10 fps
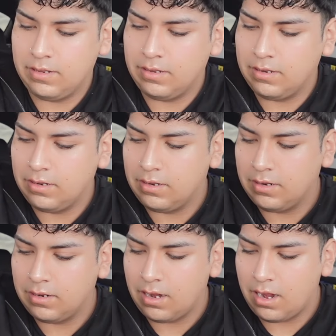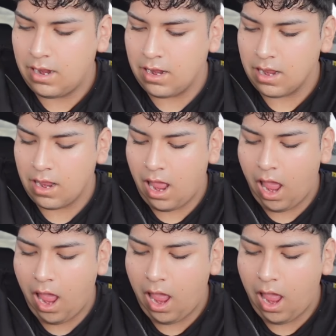(no one is talking)